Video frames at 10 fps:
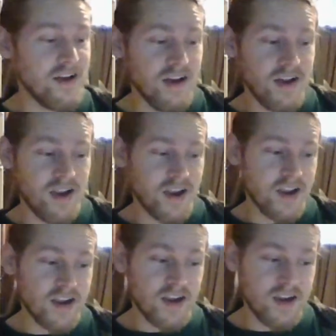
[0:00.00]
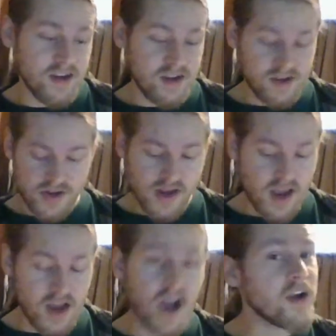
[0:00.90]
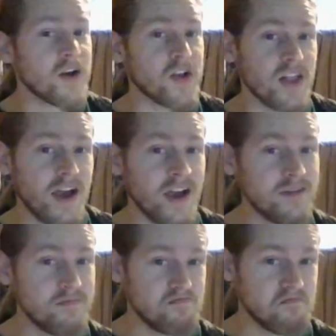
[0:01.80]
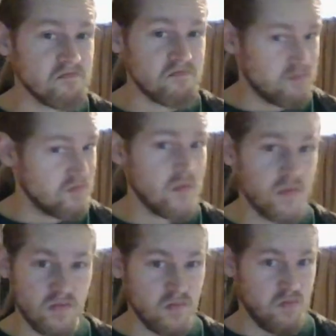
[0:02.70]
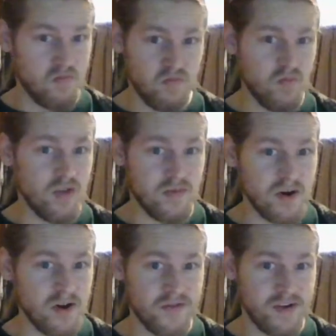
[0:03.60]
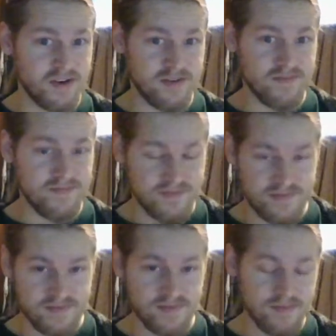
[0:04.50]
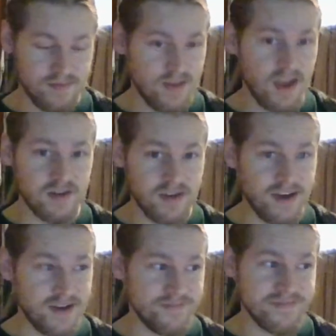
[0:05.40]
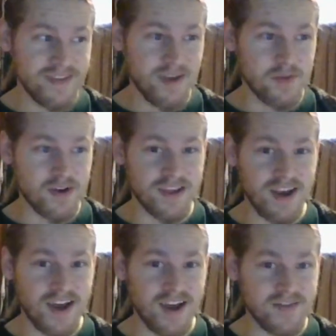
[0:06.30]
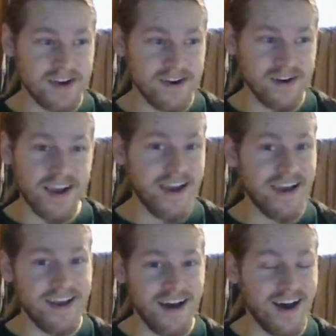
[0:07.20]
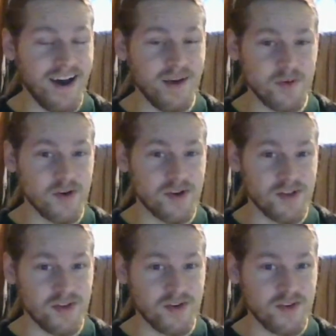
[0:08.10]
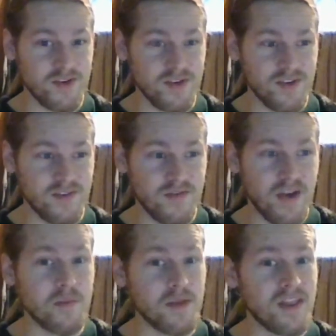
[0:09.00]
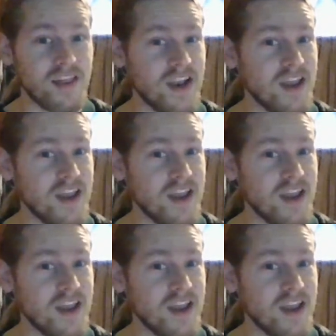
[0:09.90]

an ironclad was perfect. Hell yeah. I'm gonna get out of here and I'm going to look fabulous and